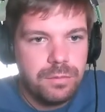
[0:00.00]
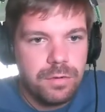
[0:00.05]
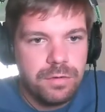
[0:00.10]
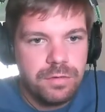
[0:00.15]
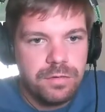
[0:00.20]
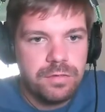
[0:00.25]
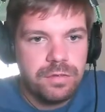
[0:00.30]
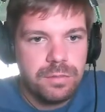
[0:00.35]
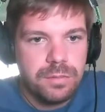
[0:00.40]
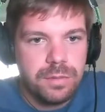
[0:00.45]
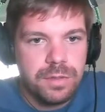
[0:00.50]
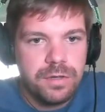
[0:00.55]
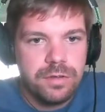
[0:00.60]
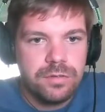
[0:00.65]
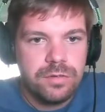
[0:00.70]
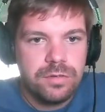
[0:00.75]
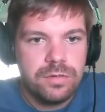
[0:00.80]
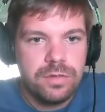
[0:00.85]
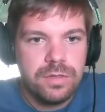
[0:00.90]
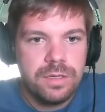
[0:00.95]
Previously,
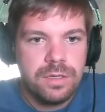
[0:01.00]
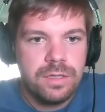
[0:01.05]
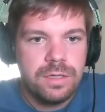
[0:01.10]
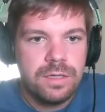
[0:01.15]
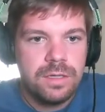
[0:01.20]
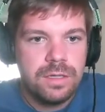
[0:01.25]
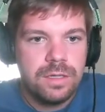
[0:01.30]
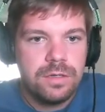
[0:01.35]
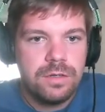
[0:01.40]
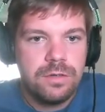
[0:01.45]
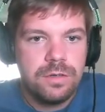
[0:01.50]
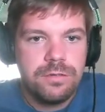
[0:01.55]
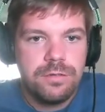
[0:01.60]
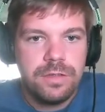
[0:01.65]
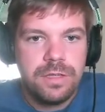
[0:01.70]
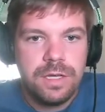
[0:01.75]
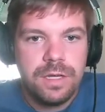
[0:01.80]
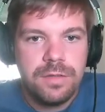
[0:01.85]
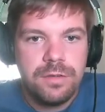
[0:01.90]
players could only rely